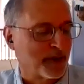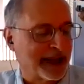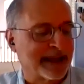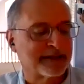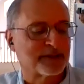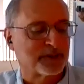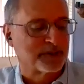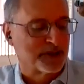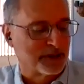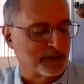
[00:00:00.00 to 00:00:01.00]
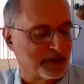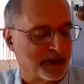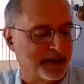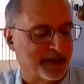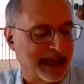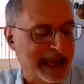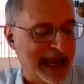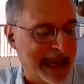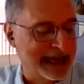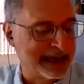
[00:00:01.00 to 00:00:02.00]
the Consul General of
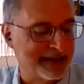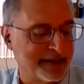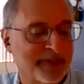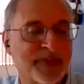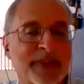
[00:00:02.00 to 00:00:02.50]
Canada.